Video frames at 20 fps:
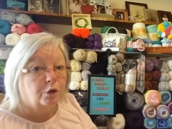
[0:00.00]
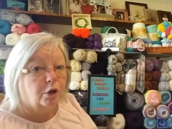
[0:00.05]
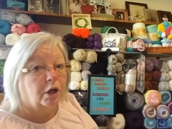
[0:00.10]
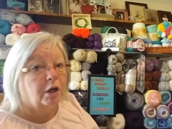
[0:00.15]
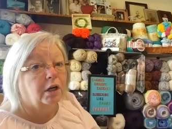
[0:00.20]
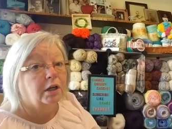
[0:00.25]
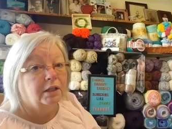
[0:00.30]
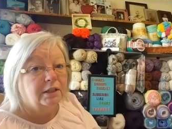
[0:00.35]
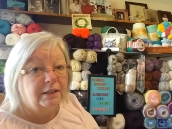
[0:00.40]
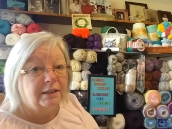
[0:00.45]
are
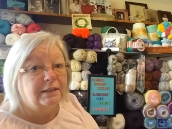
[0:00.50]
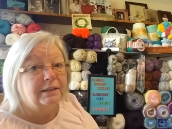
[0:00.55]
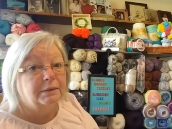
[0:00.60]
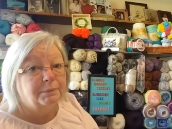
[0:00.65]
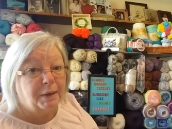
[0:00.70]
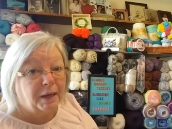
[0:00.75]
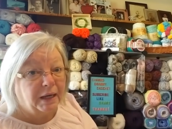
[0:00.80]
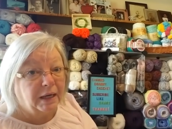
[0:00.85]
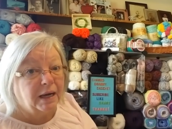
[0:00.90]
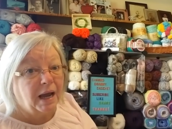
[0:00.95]
going to need to
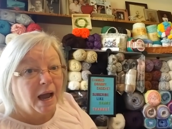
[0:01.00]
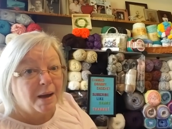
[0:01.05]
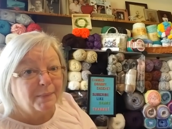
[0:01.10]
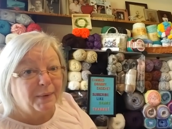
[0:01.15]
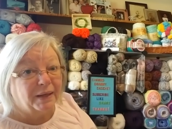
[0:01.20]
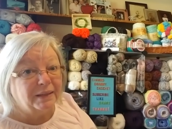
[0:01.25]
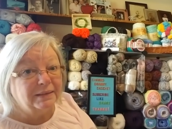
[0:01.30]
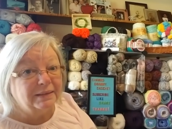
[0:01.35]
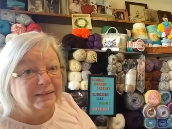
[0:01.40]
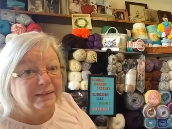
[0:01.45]
make a
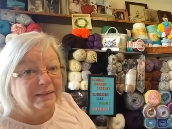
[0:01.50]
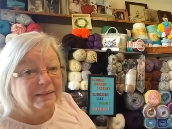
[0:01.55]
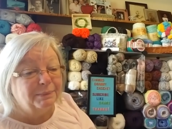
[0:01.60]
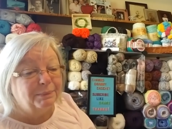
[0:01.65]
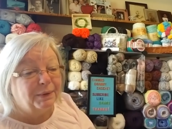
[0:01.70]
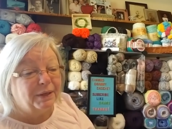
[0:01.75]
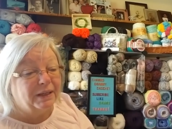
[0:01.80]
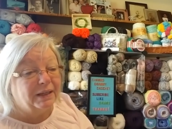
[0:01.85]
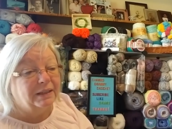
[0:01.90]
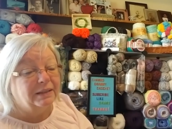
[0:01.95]
comment
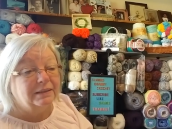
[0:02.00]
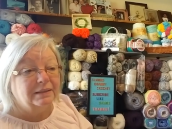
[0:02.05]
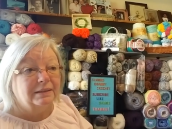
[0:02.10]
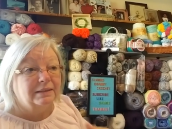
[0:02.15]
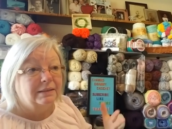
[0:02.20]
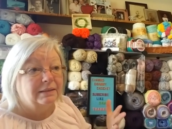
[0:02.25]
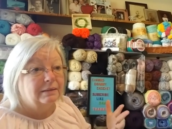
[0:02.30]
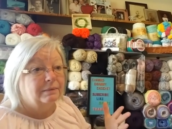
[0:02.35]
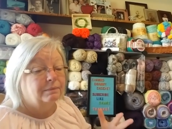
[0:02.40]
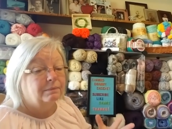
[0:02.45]
because
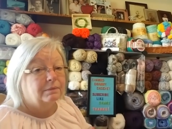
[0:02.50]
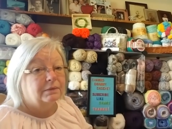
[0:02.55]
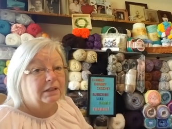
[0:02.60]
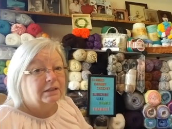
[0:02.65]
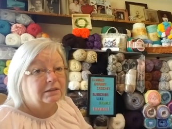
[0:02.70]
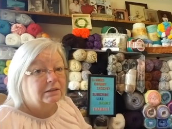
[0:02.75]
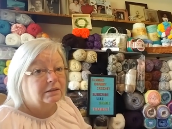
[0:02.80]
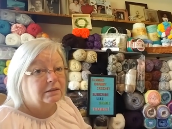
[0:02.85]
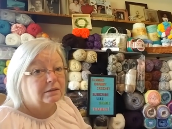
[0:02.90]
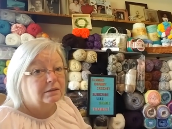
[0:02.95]

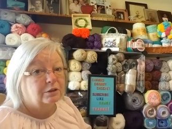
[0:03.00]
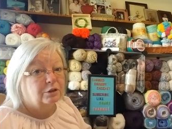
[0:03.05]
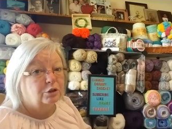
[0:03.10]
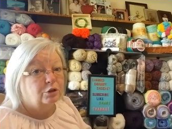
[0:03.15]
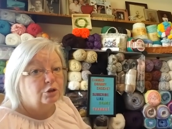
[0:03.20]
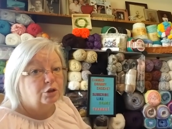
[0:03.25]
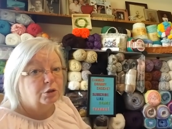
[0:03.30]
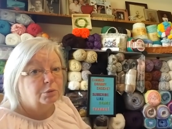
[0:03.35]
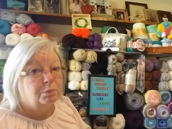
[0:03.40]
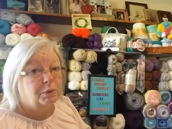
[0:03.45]
that's the
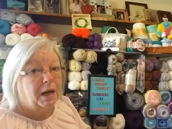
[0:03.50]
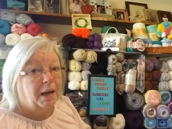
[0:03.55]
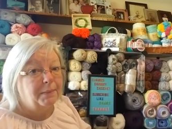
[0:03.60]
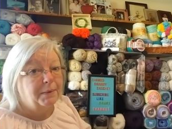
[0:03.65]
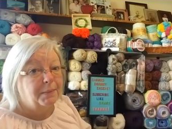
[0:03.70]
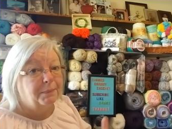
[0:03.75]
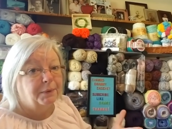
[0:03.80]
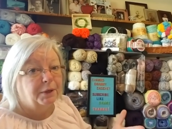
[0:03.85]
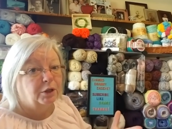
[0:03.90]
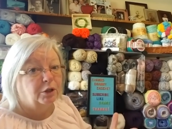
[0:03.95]
YouTube
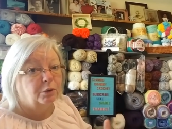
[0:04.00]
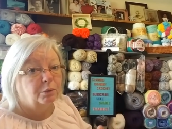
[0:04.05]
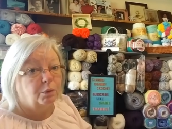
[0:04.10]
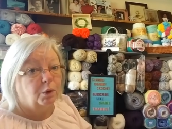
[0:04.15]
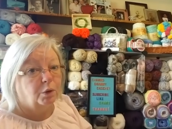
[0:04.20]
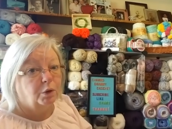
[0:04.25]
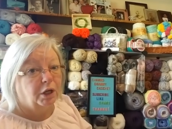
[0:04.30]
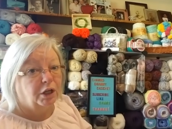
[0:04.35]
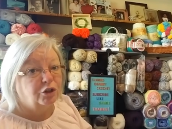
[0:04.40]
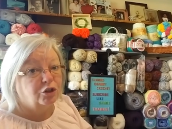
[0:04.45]
comment picker
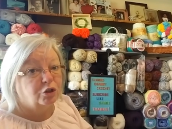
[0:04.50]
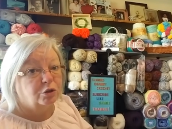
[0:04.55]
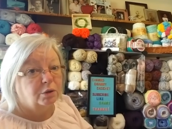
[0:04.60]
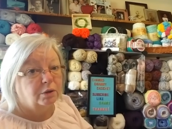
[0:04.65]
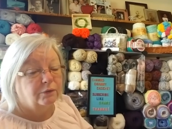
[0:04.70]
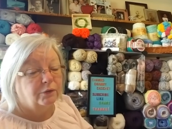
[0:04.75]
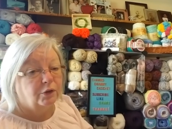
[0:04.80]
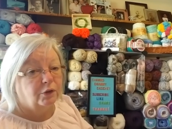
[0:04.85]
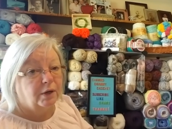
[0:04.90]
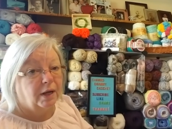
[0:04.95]
won't get you
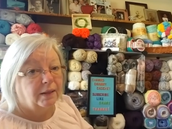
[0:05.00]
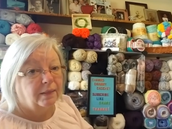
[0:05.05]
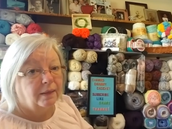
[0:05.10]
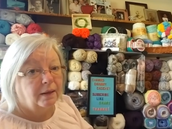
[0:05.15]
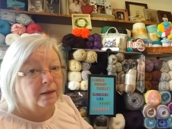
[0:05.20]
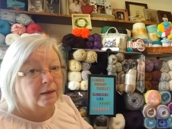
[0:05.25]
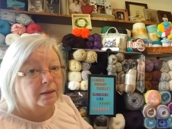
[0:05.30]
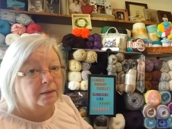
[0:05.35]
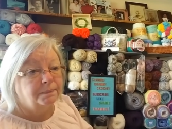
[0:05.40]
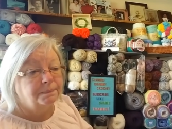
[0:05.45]
if you're not
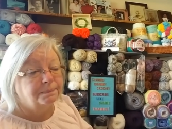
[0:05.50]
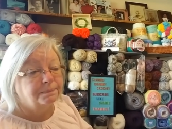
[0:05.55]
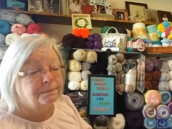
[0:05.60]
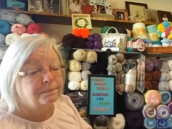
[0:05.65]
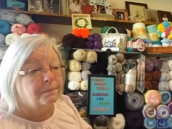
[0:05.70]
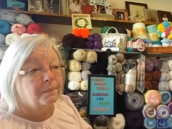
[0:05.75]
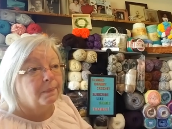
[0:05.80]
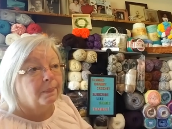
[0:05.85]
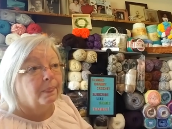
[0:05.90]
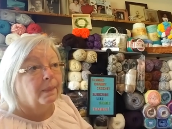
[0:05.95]
there.
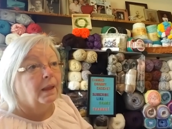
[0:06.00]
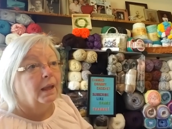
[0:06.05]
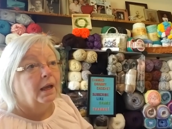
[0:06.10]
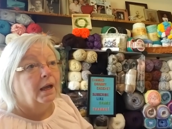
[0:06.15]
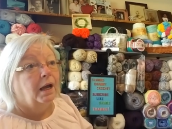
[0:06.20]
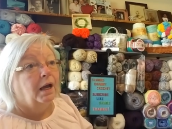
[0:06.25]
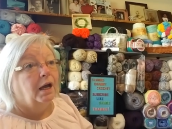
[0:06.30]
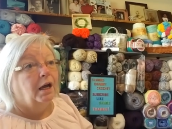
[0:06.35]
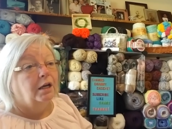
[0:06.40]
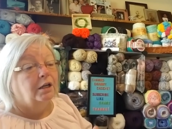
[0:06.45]

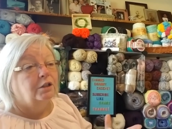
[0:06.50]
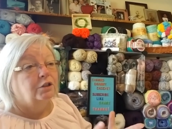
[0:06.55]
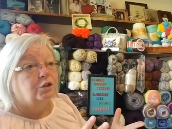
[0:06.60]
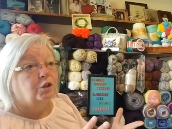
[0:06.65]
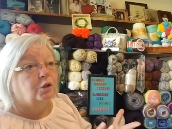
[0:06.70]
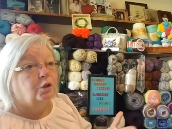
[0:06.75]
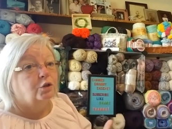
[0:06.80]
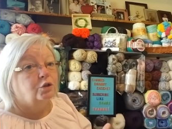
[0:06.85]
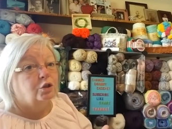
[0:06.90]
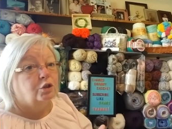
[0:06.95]
So
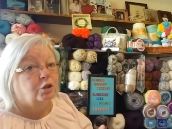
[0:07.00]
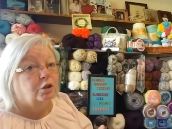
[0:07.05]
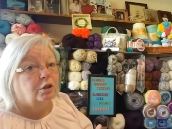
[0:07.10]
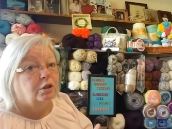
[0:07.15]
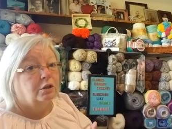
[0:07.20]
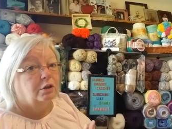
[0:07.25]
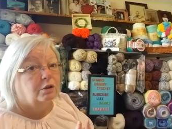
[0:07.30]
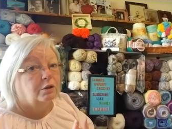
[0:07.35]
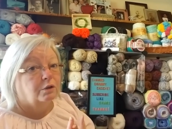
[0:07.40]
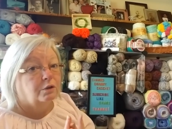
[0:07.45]
those are
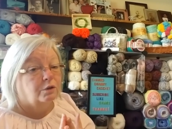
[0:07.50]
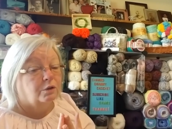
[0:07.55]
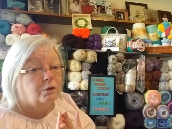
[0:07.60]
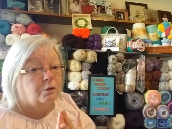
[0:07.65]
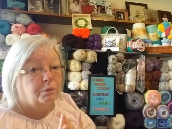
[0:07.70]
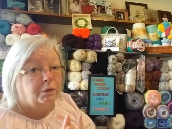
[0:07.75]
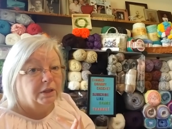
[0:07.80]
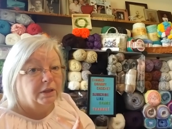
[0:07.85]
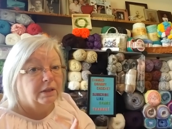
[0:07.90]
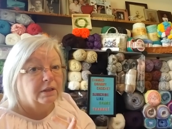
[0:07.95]
the
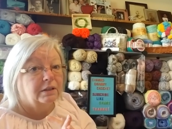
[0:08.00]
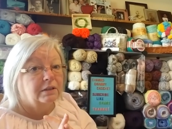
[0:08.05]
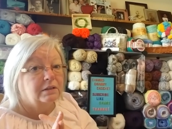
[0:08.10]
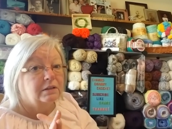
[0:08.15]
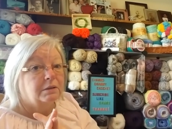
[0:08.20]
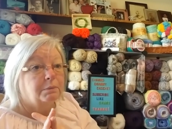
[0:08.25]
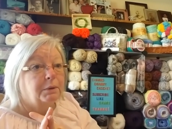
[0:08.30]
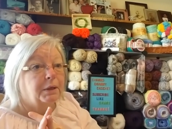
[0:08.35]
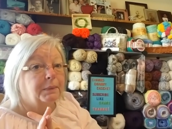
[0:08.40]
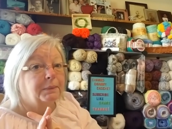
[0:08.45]
three things
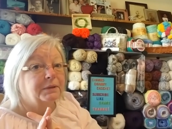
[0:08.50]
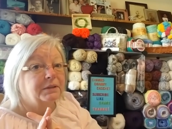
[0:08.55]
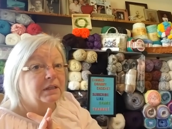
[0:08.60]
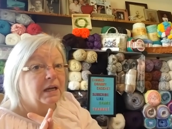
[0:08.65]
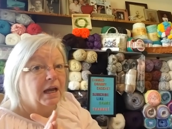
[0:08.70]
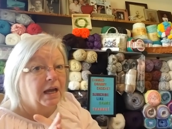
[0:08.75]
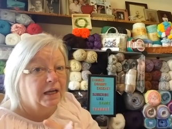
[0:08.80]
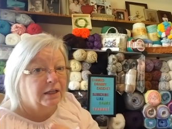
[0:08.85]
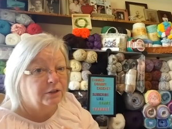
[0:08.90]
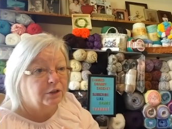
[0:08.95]
to be able to
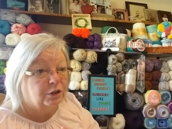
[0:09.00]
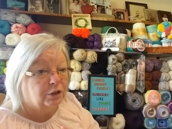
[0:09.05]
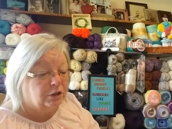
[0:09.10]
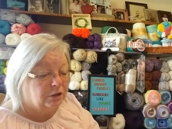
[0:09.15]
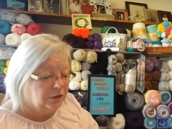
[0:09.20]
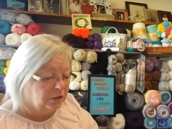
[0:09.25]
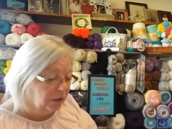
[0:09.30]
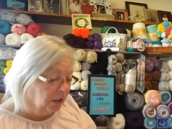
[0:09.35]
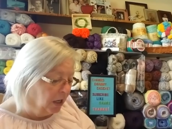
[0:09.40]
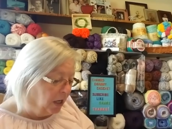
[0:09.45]
enter.
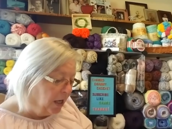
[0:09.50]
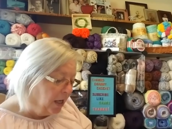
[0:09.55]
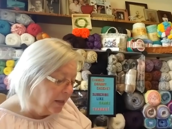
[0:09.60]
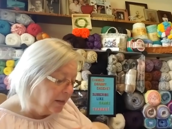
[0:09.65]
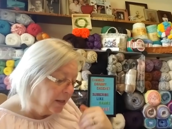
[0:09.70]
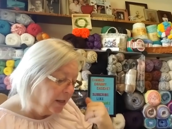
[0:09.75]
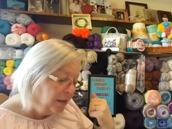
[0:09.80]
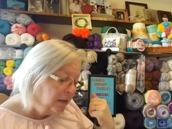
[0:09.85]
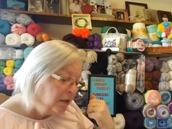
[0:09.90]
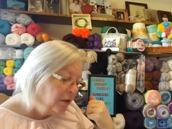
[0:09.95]

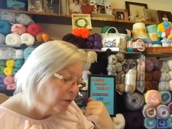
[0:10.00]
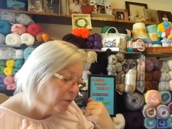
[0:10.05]
Then